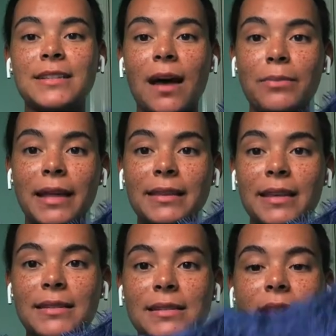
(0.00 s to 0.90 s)
top like
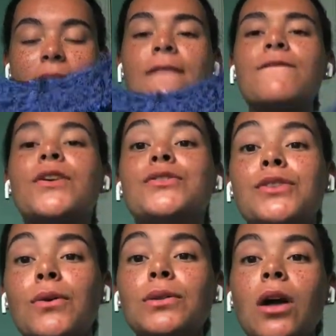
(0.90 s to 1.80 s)
this for
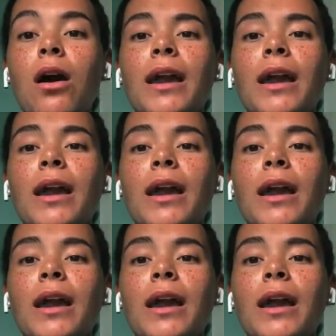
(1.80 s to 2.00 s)
so long,